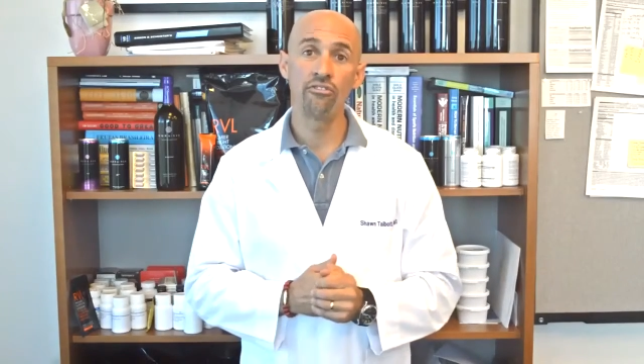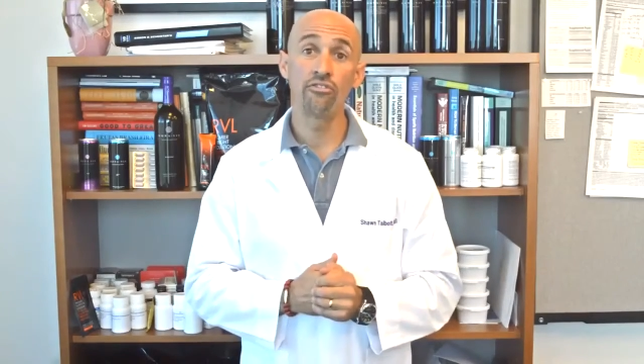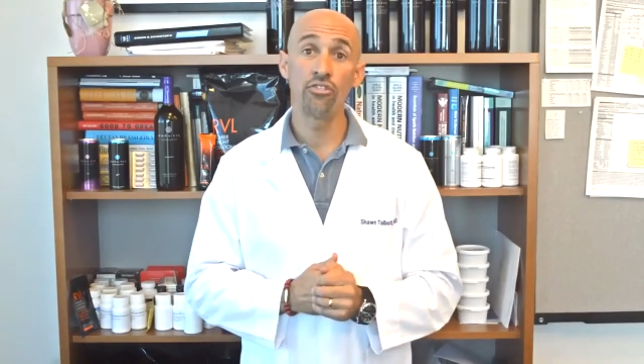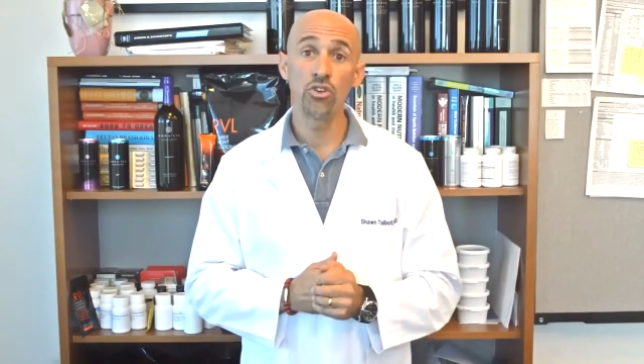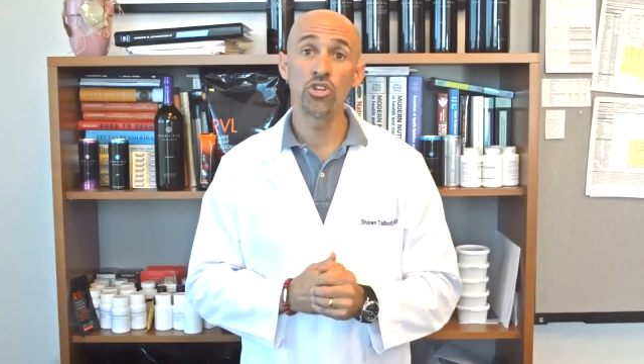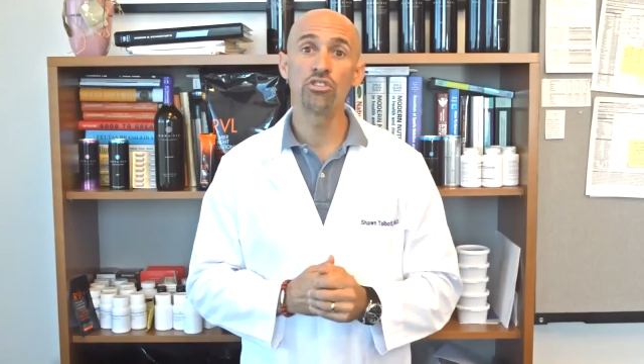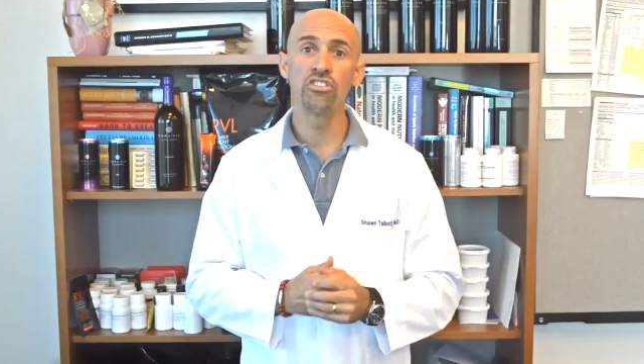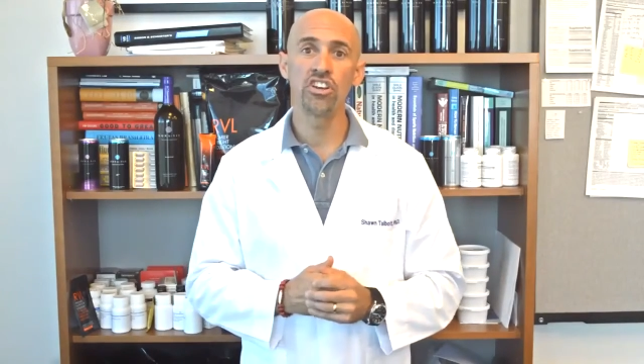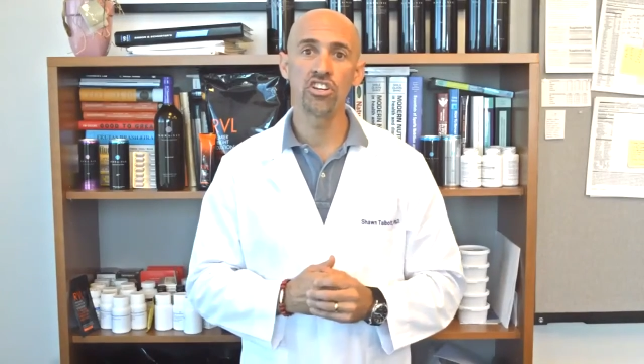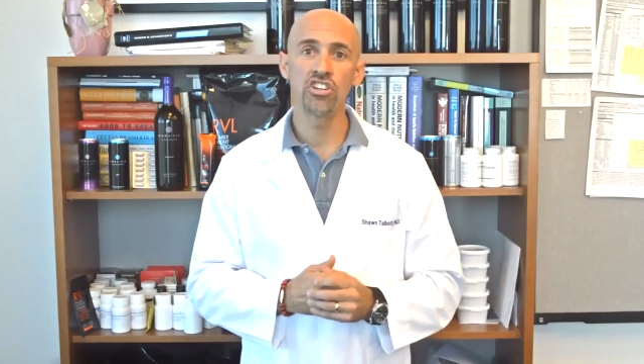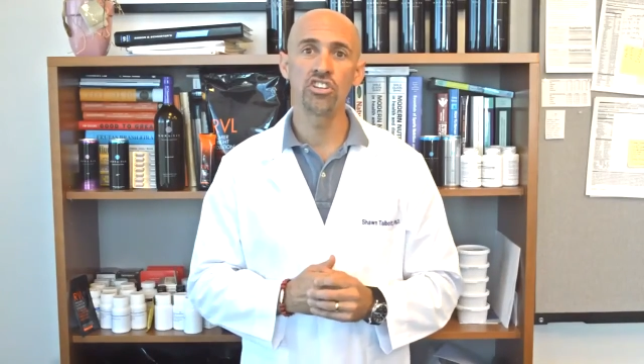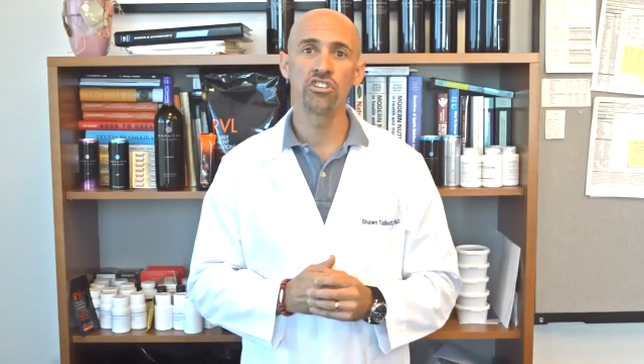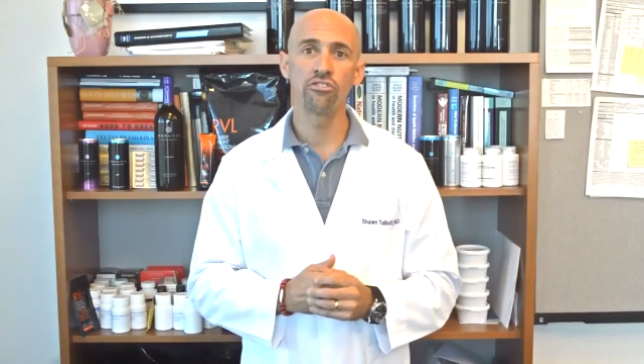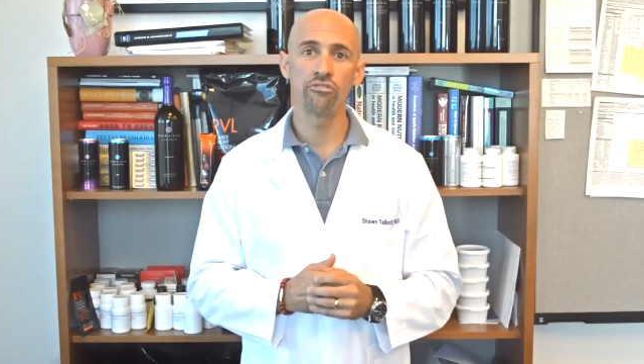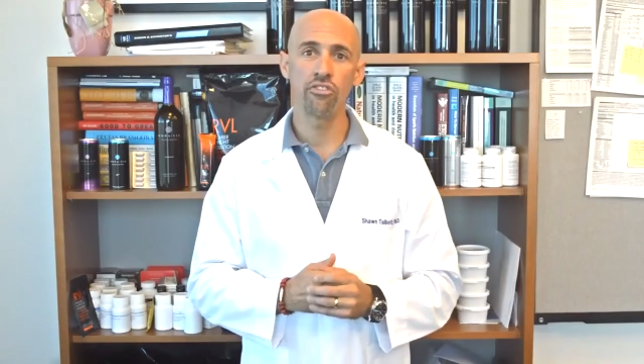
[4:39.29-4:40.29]
future
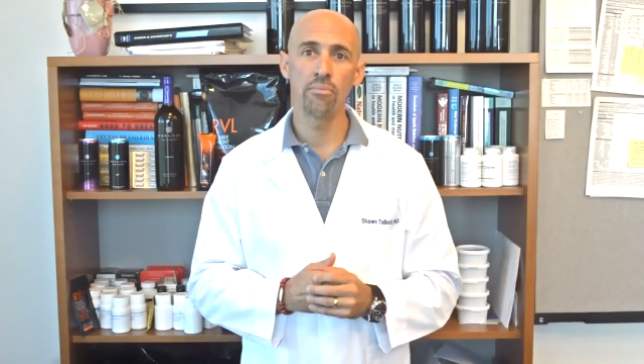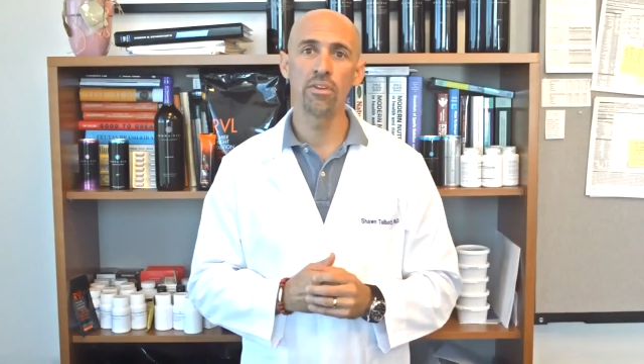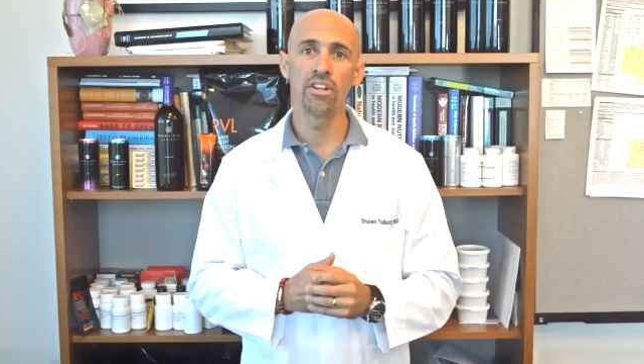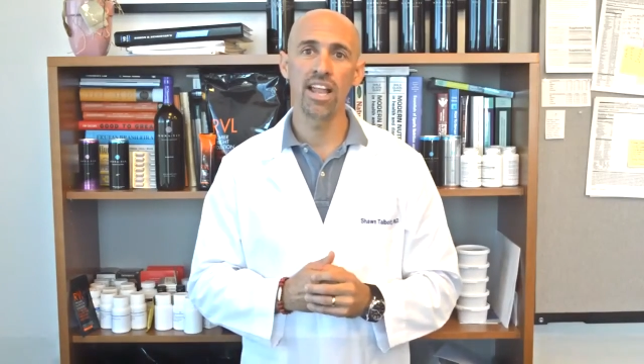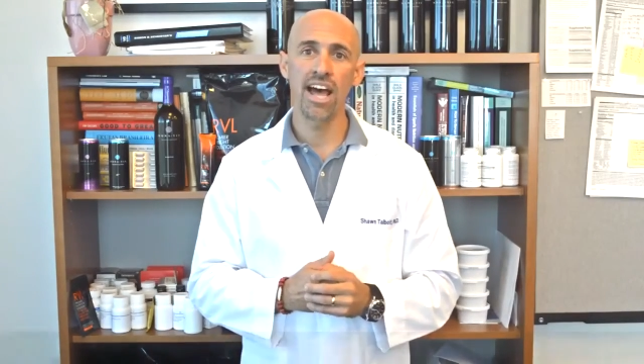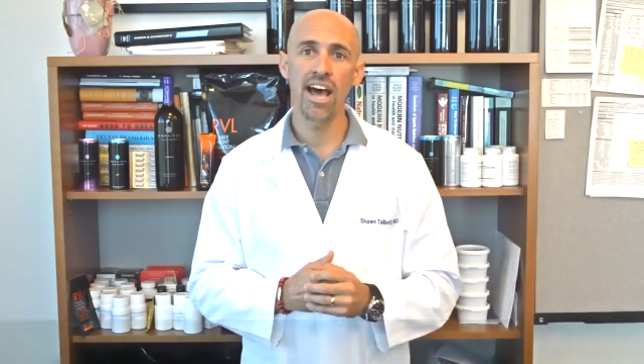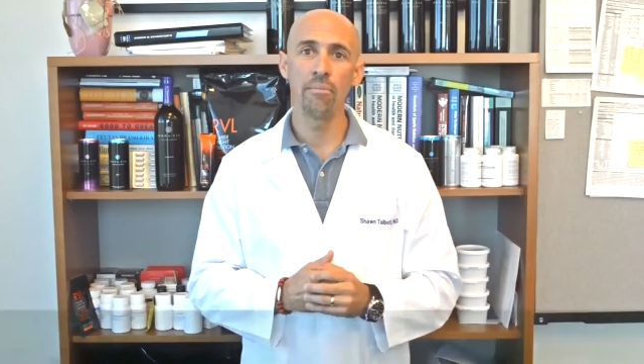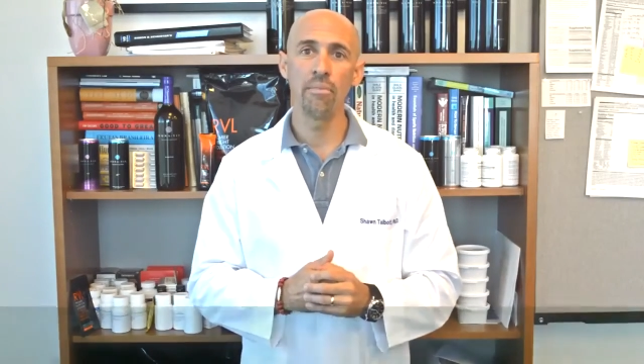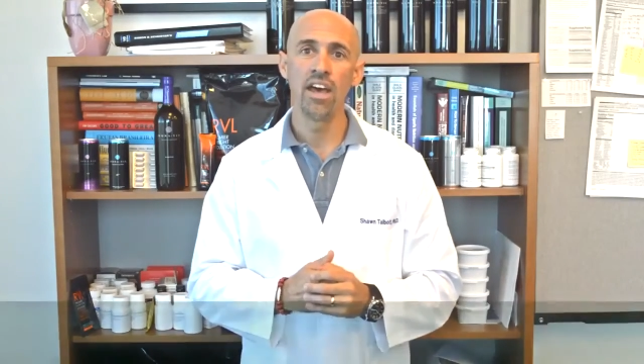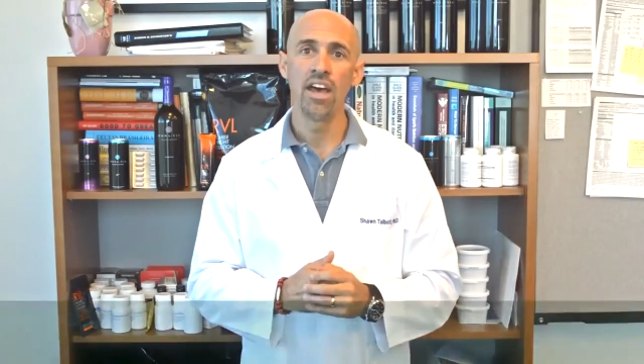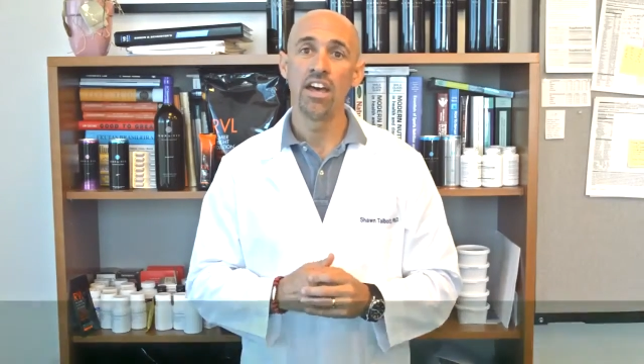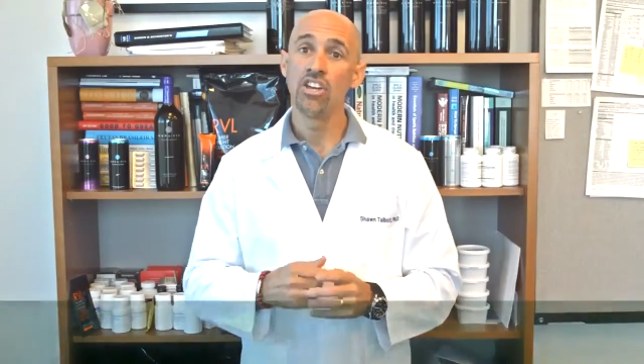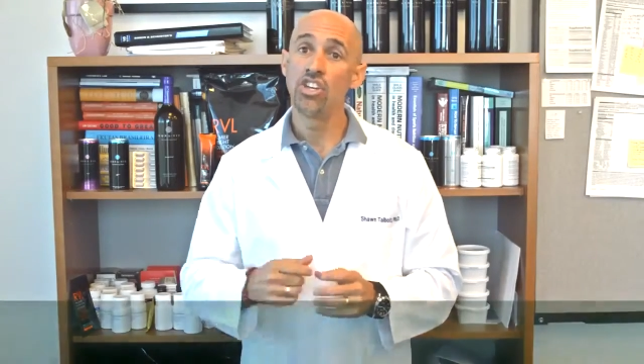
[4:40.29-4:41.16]
editions of From the Lab.